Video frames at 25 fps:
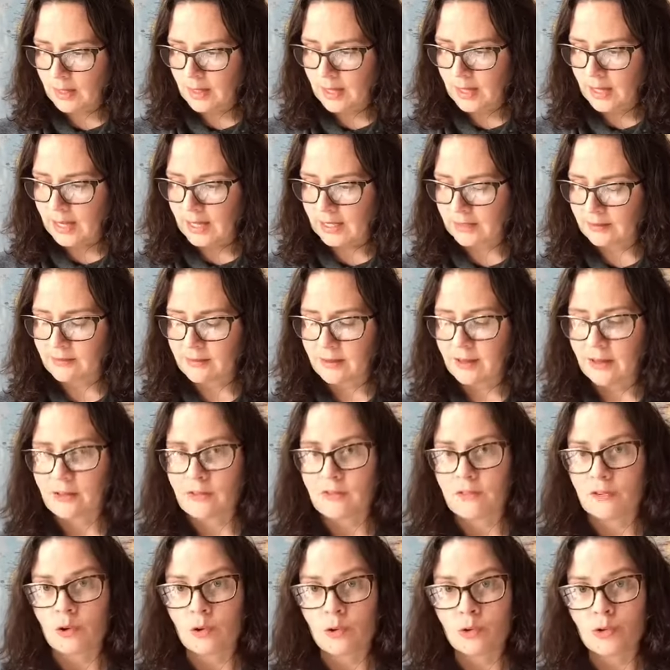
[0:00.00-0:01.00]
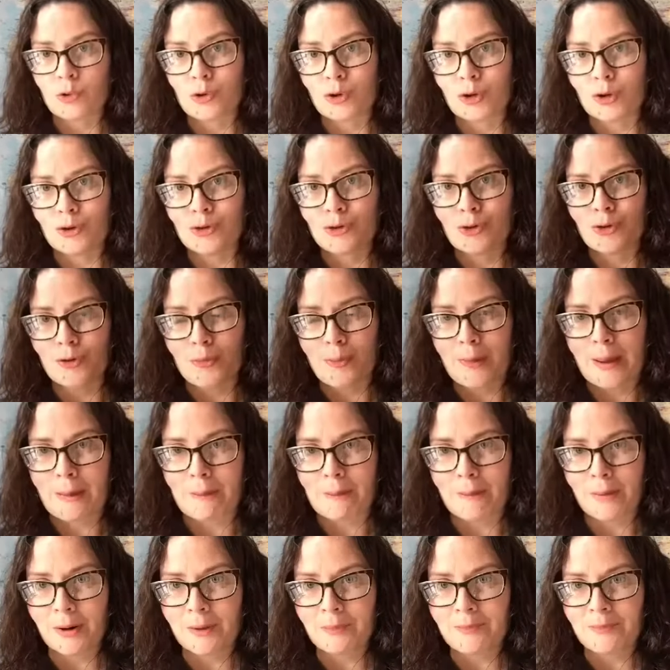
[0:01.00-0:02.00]
And it's also good to
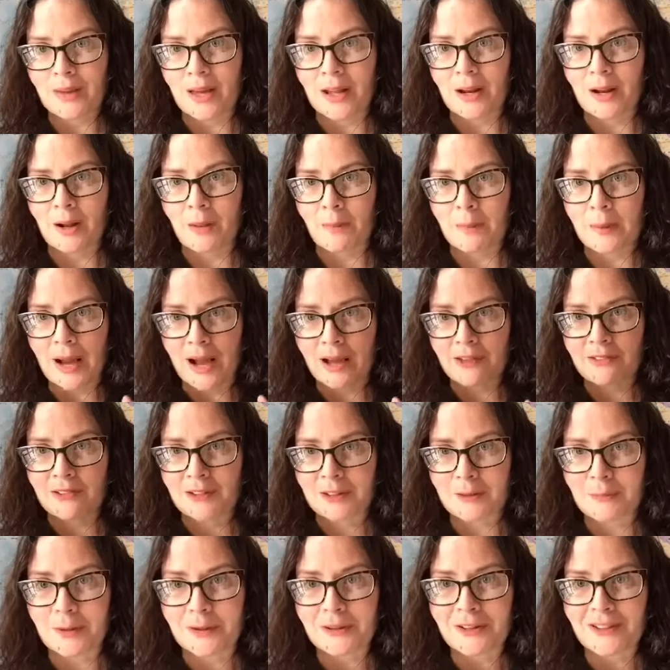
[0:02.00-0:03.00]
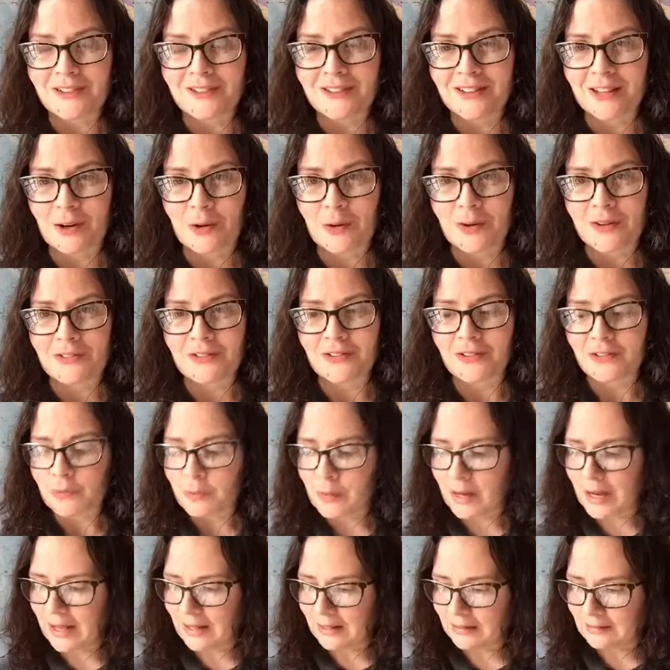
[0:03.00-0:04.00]
remember, and I'll be asking you about this in the quiz as
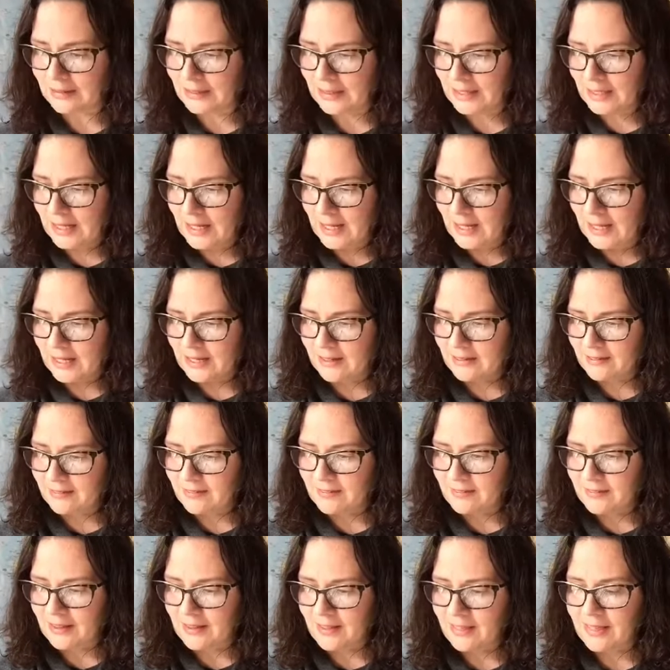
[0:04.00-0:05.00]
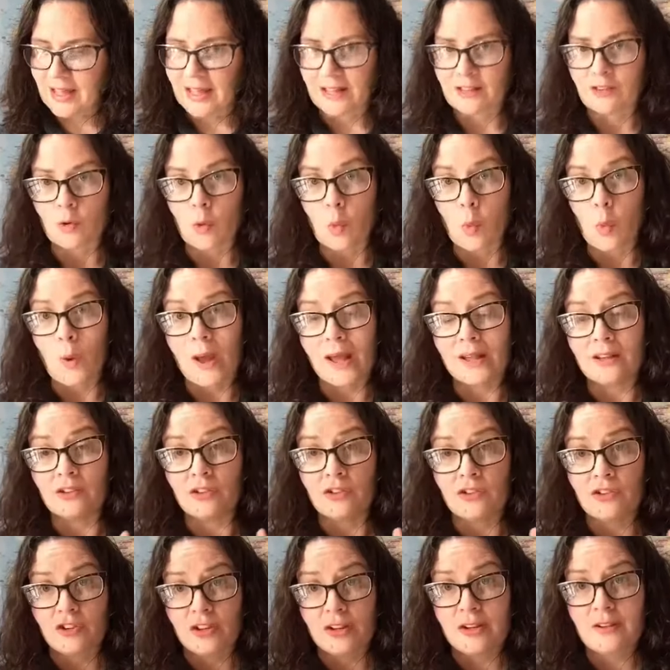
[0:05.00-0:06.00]
well, is that
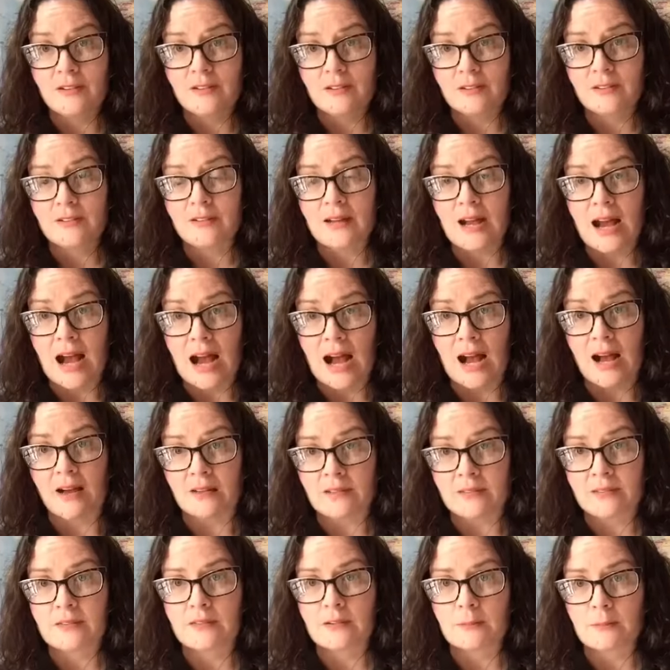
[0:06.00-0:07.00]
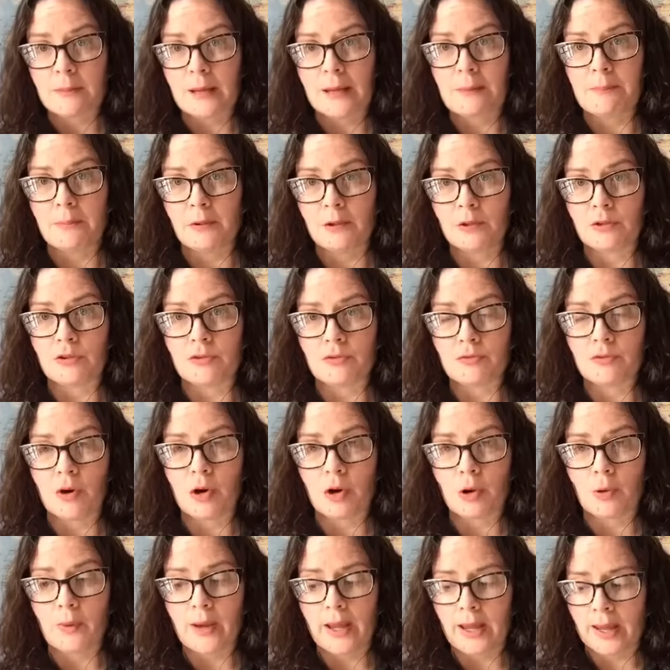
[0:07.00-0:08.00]
when Jesus asked people to
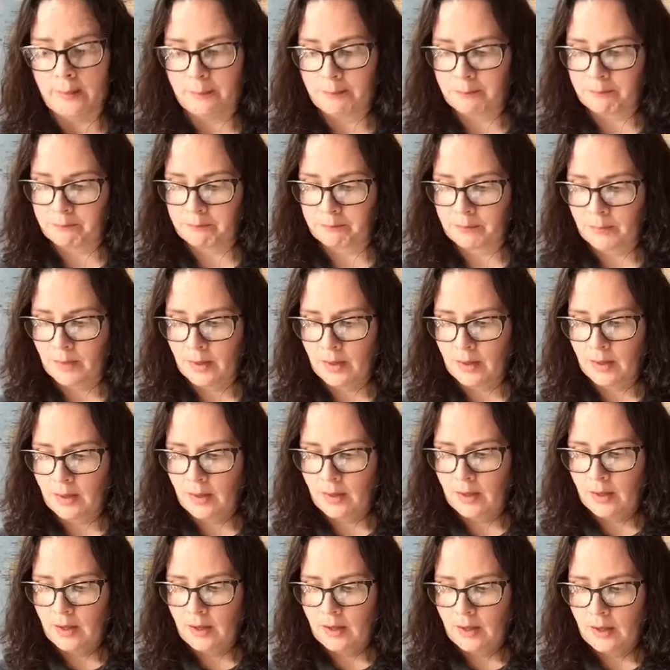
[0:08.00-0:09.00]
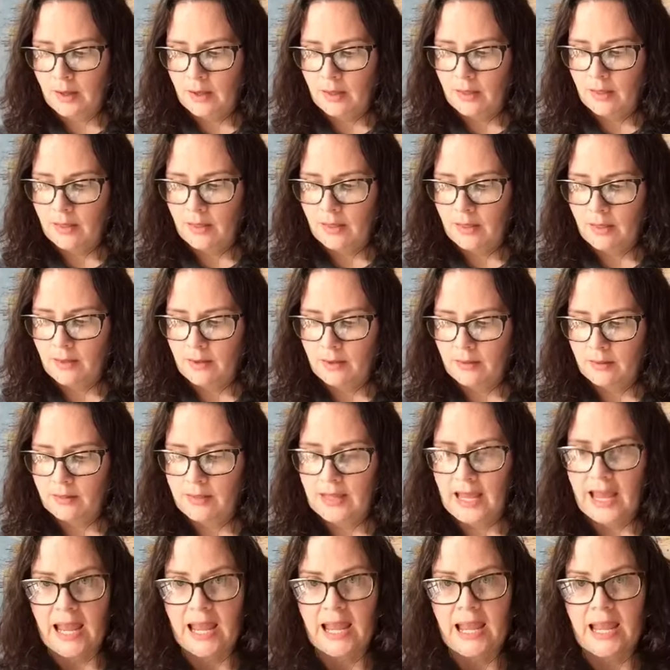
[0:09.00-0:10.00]
follow him,
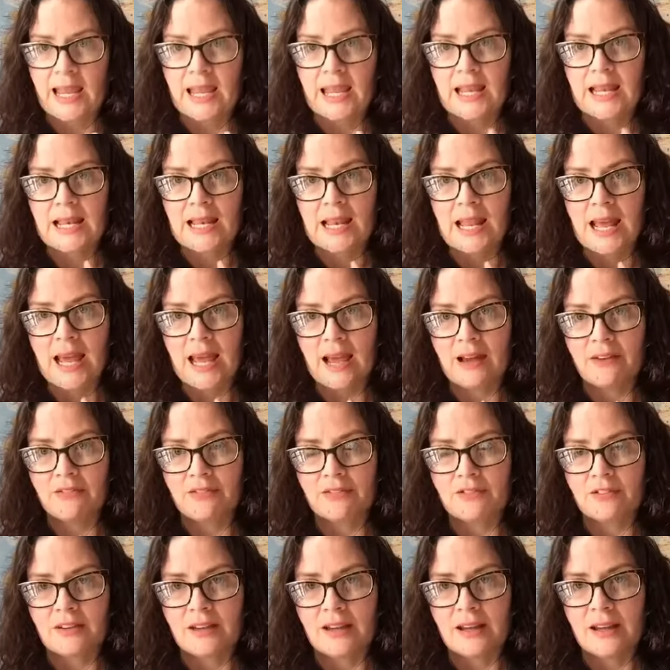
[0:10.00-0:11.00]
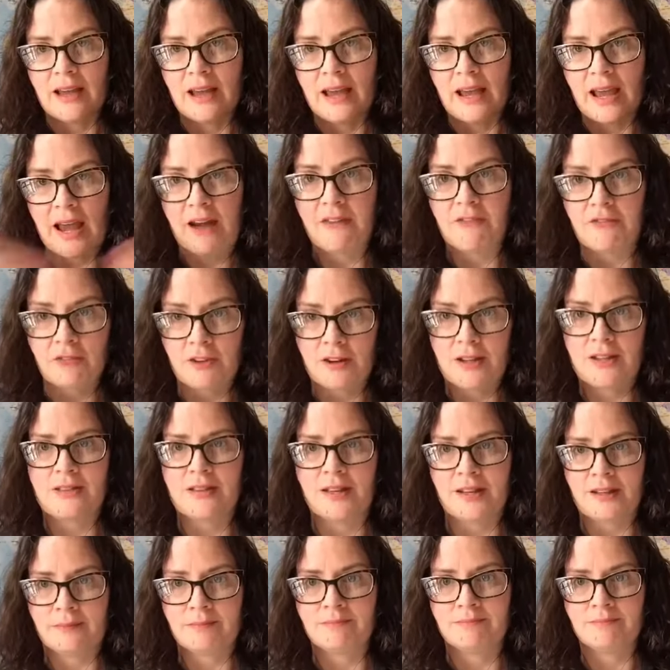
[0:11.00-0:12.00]
they left
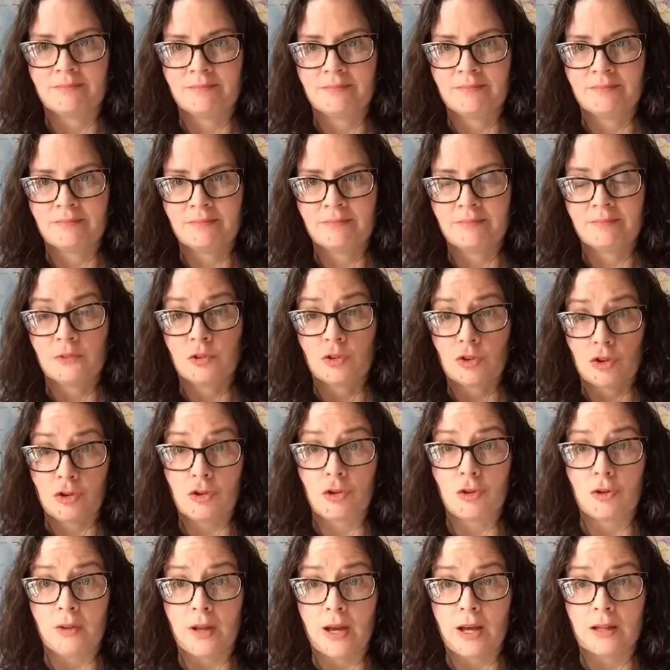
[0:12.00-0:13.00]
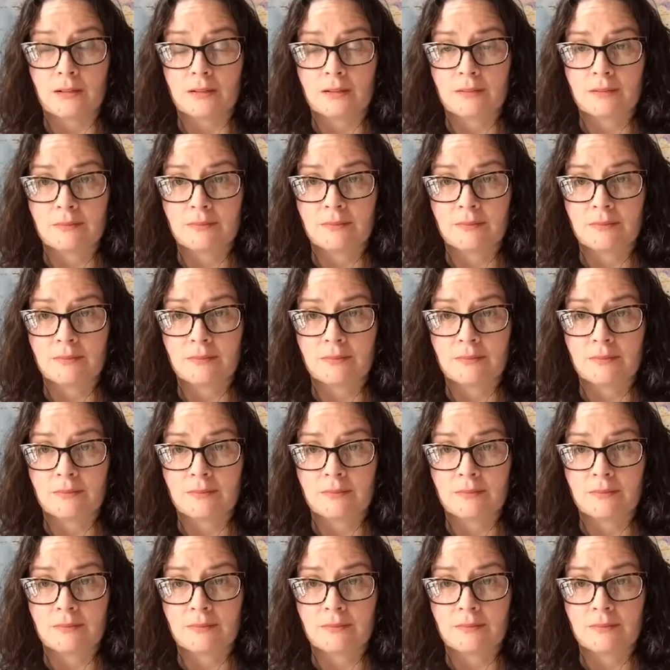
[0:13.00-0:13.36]
everything to do that.